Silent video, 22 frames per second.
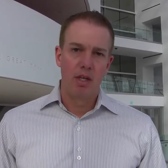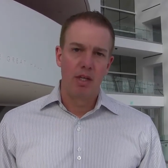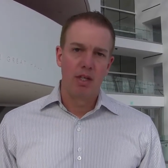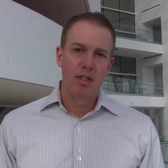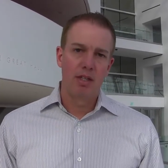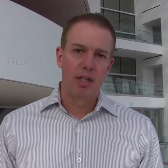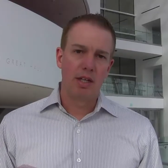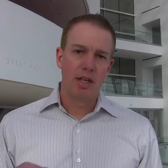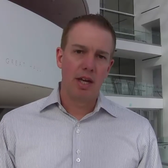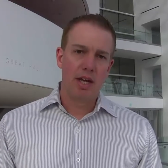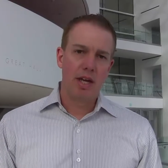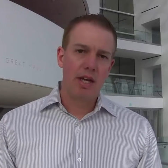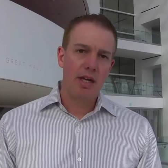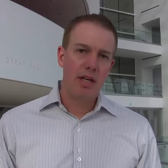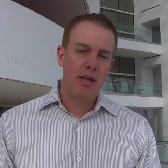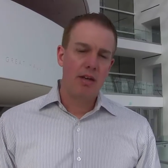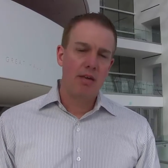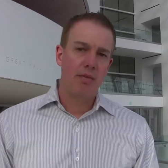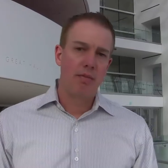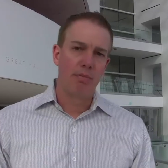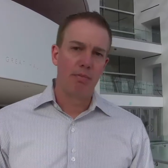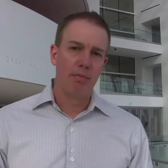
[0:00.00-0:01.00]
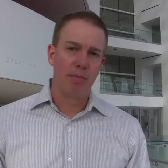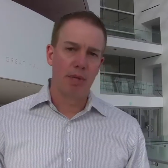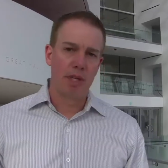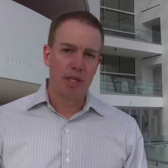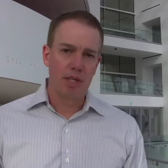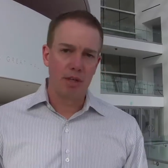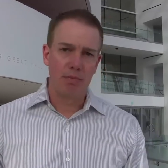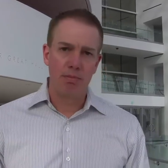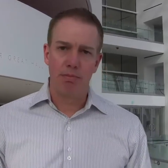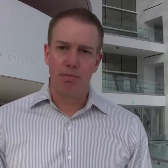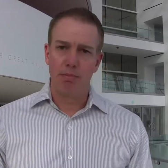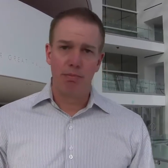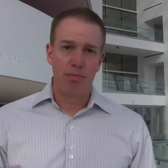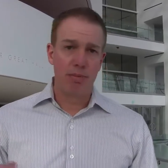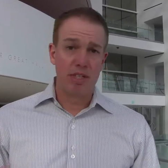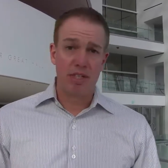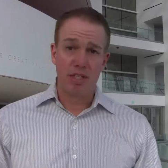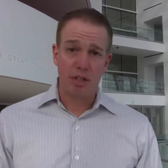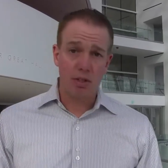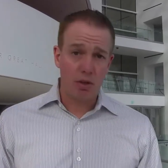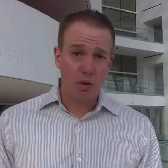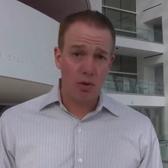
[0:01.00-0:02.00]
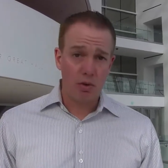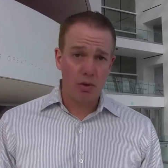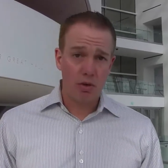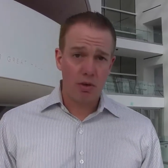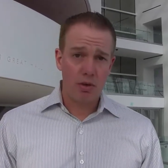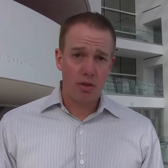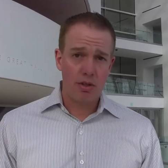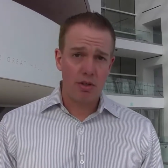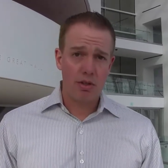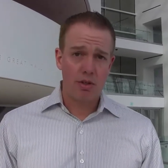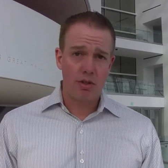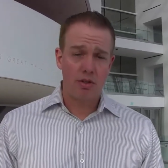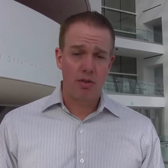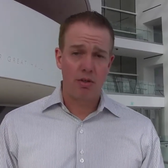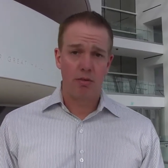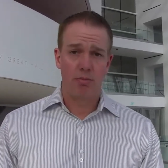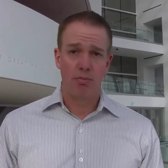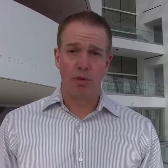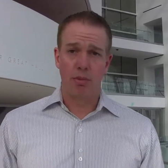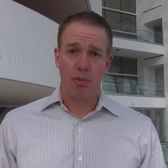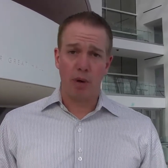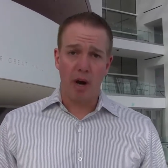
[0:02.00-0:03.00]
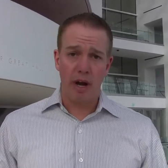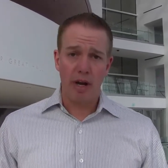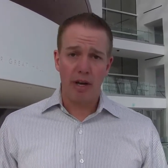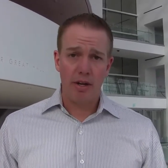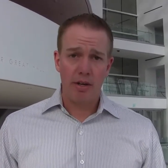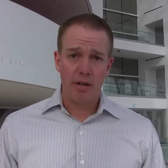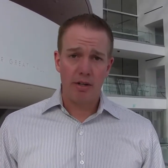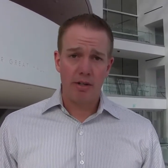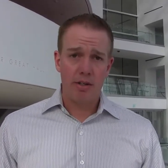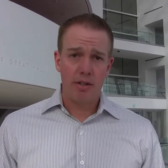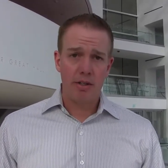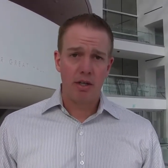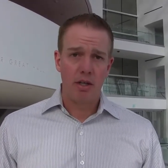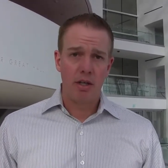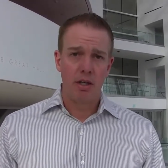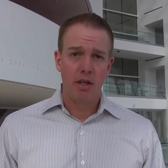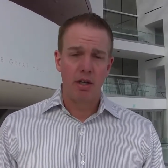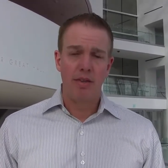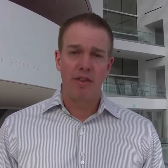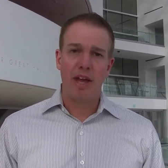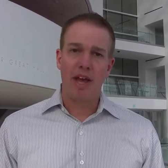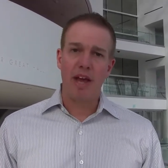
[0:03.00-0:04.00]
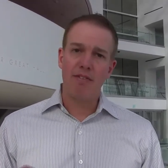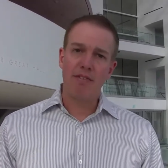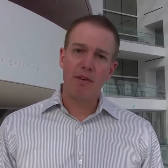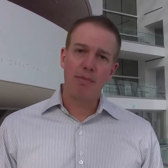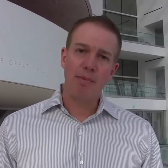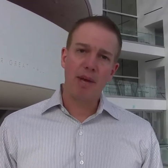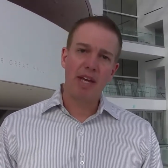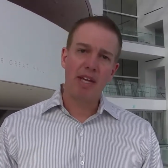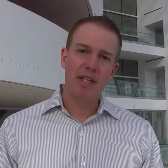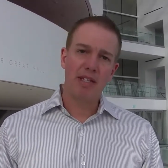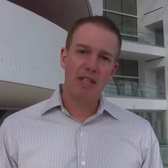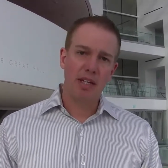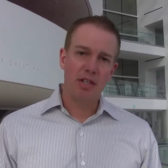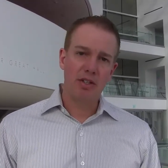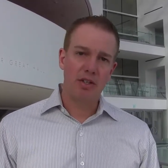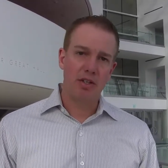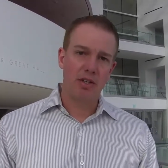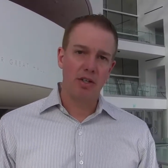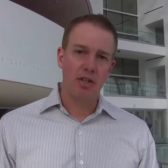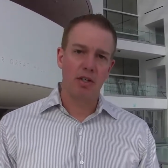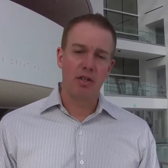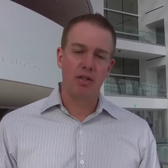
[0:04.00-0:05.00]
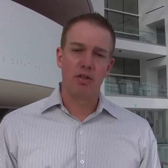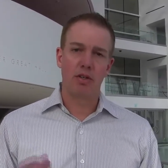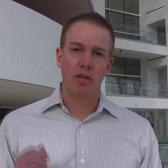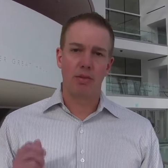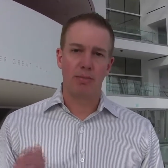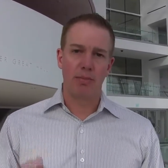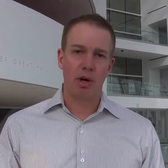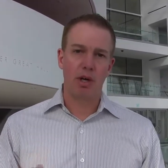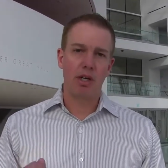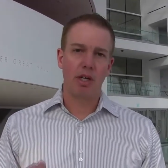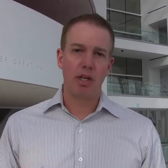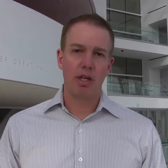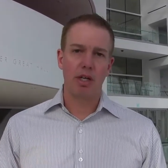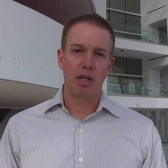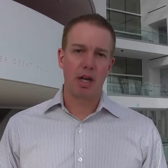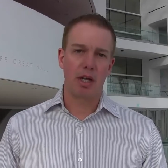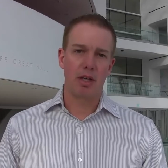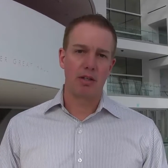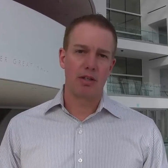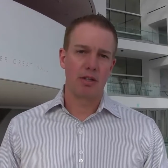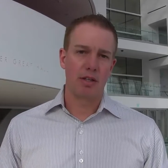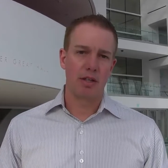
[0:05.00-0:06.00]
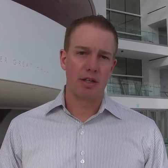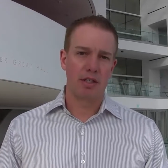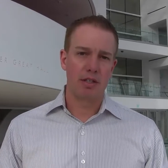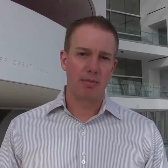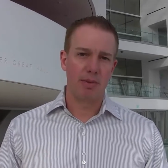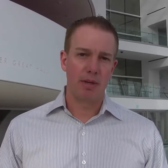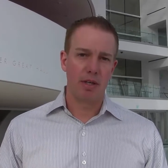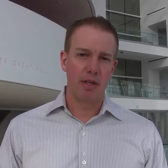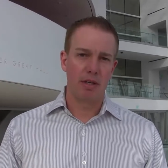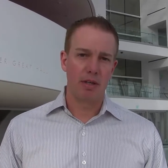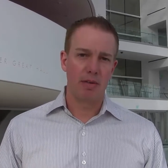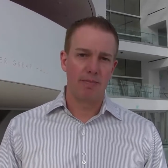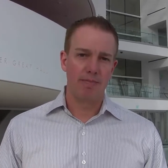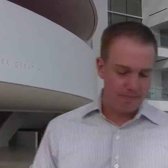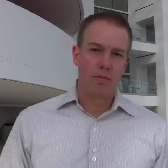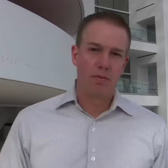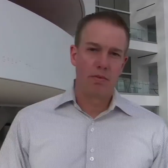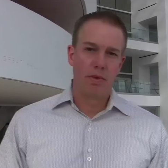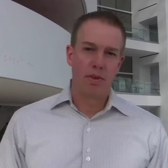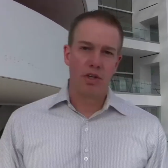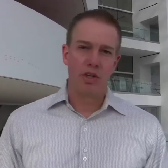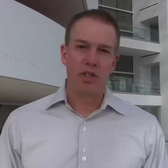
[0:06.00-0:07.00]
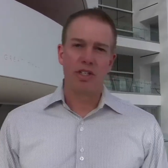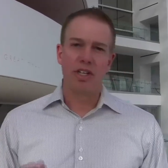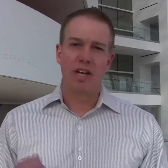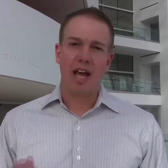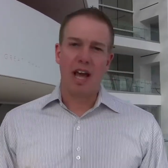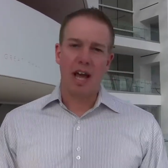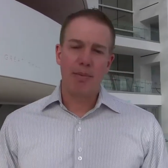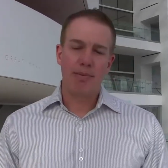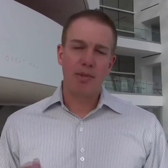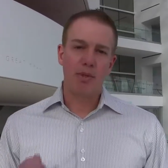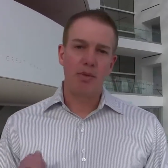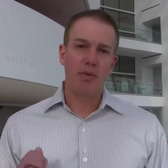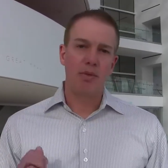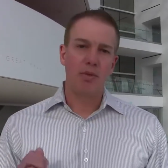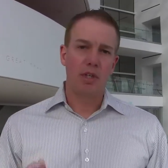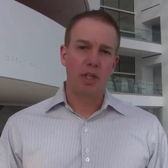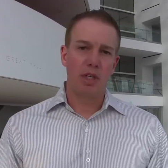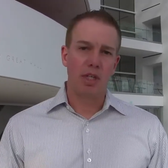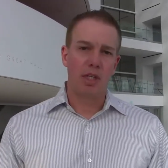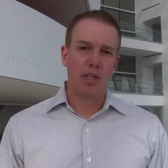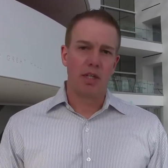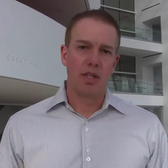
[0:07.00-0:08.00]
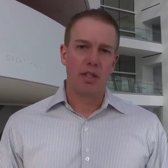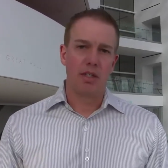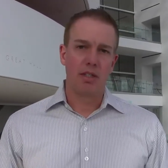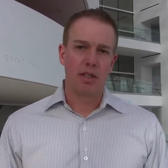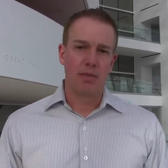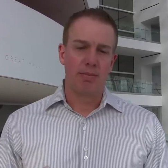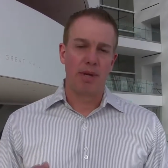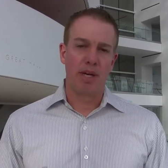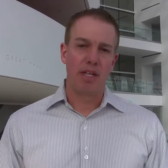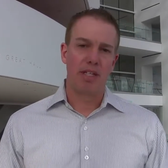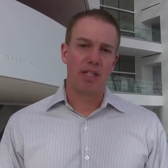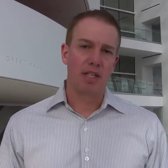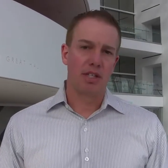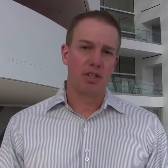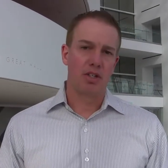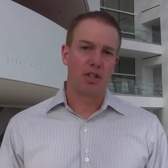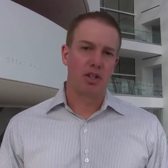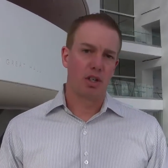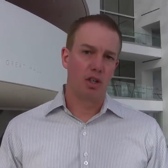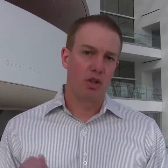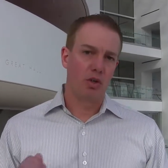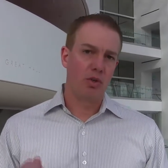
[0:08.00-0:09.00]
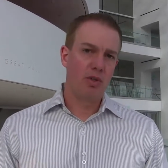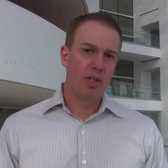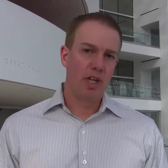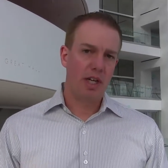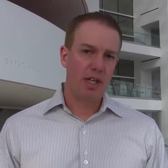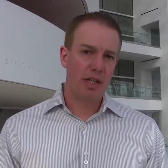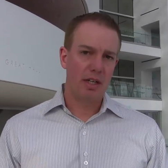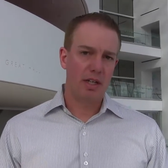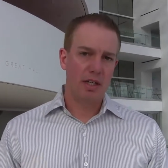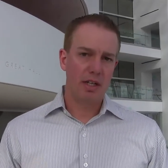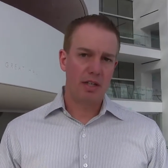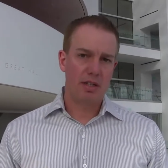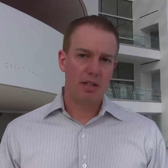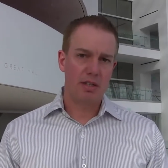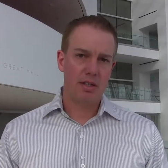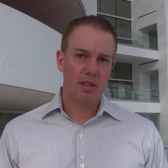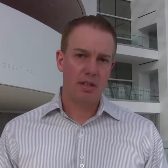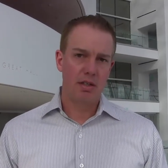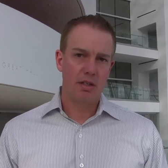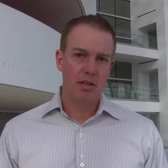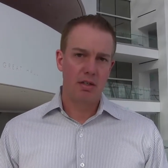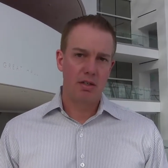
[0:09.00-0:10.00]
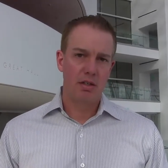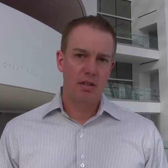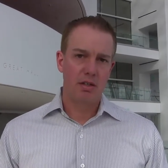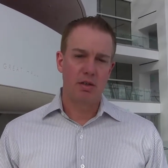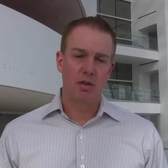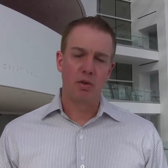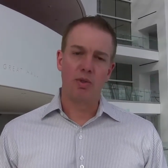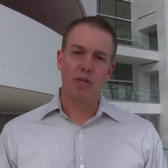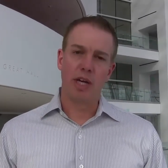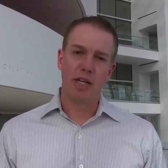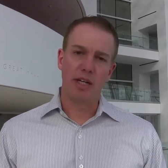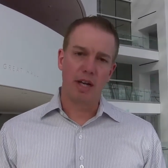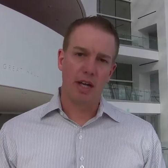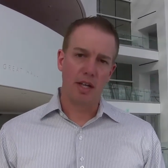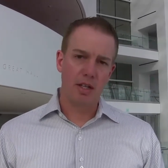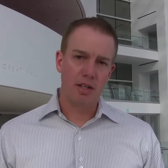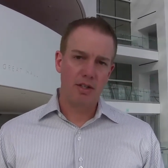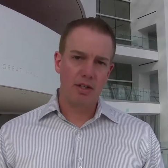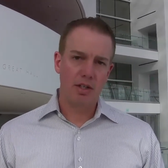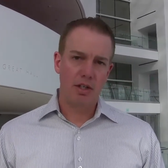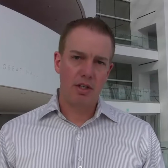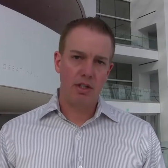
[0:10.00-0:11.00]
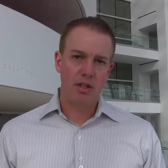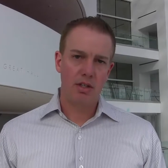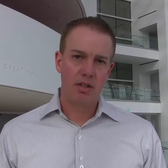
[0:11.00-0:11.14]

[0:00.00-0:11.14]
today business owners, proprietors, they have to pay attention to the marketing dollars that they spend. There's an absolute need to pay attention to new techniques, new technology,